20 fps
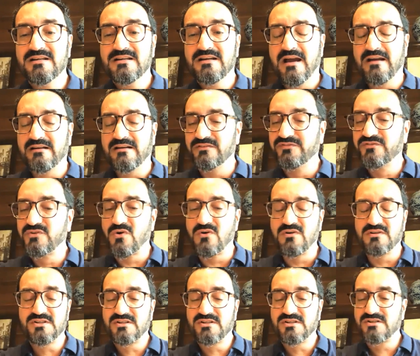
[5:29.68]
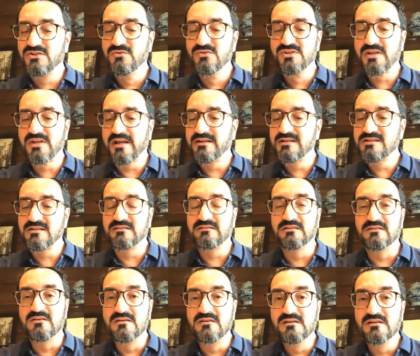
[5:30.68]
And of course, suicide is the
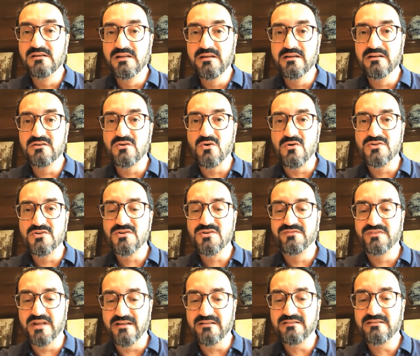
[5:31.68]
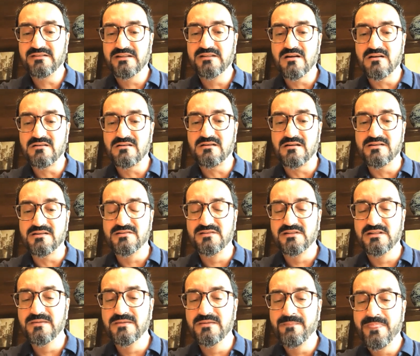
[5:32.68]
third leading cause of death in our
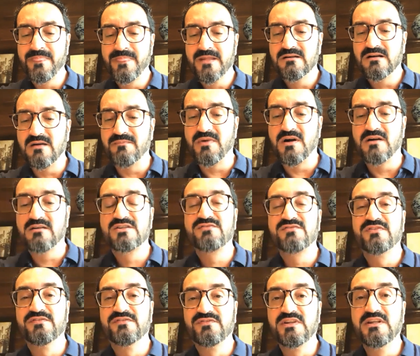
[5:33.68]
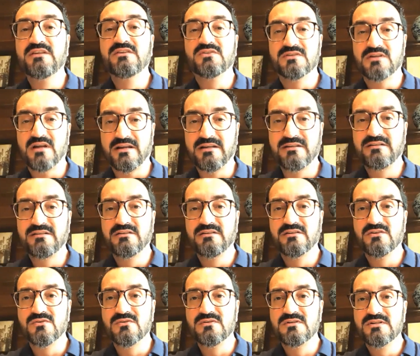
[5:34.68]
country amongst 15 to
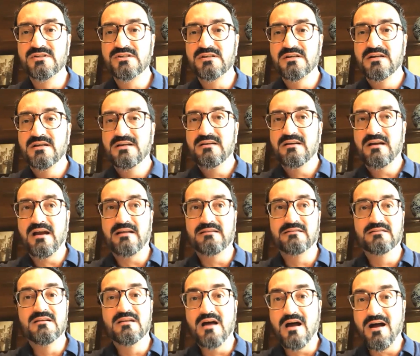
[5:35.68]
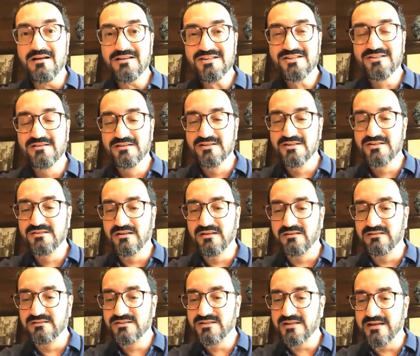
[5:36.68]
19-year-olds. And the last statistic
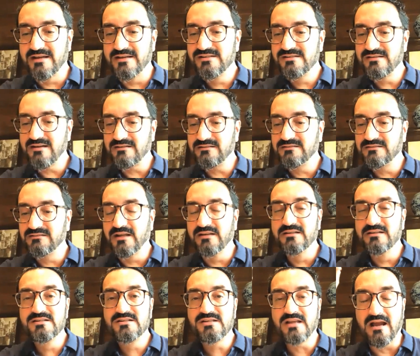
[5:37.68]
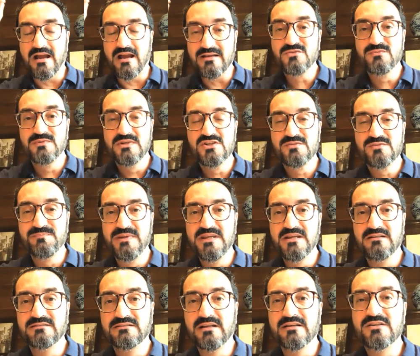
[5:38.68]
says that there is, as we
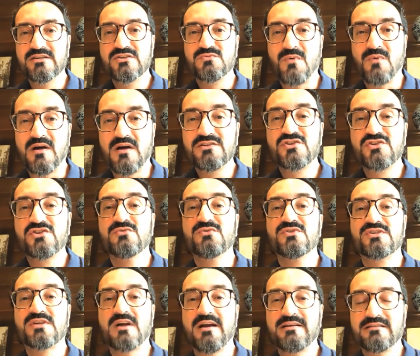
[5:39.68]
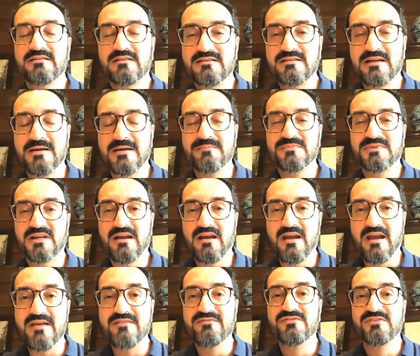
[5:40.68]
speak, there is one suicide attempt
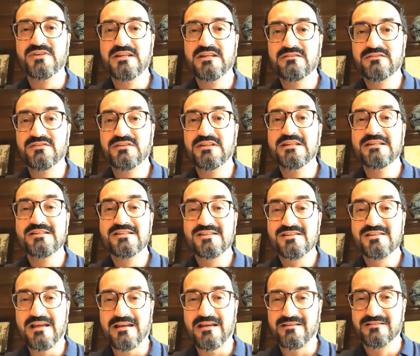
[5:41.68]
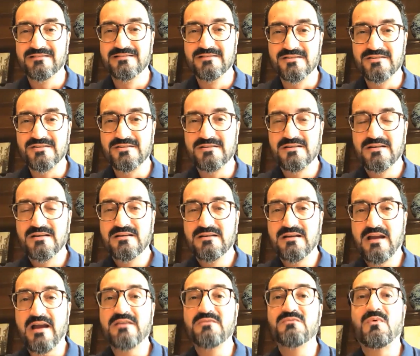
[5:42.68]
every 3 seconds
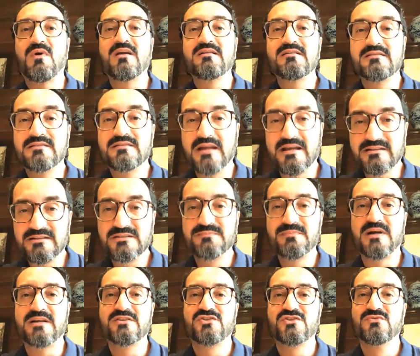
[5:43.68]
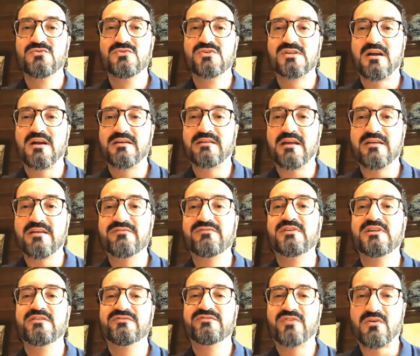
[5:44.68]
and one death by suicide
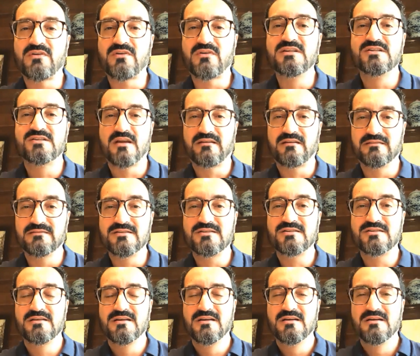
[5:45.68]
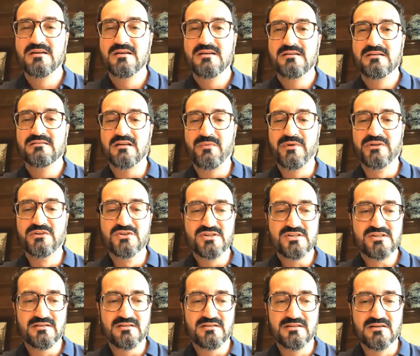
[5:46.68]
every 40 seconds. Now, when you
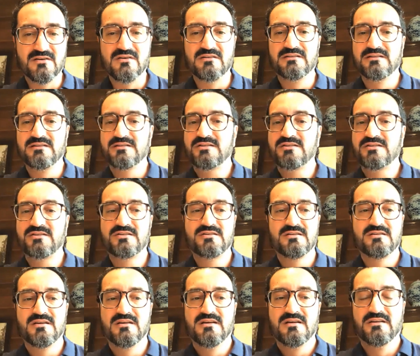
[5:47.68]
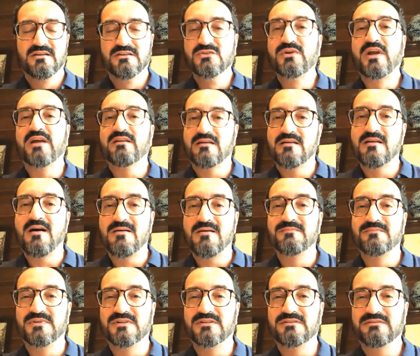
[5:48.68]
just hear this, you get
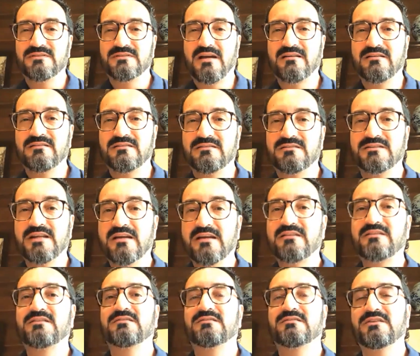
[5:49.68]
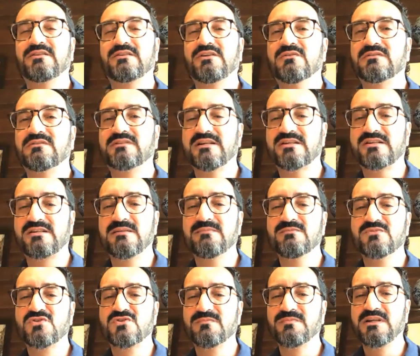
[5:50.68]
alarmed. And yet, there
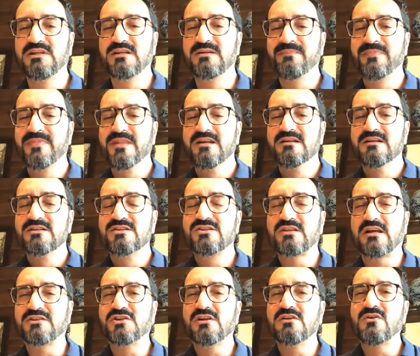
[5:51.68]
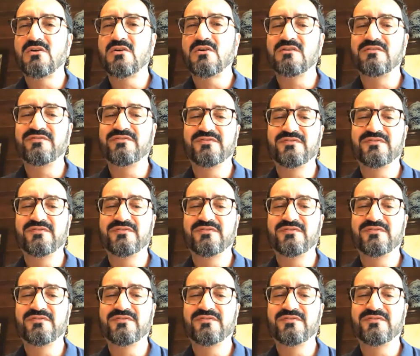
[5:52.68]
seems to be such a lot of,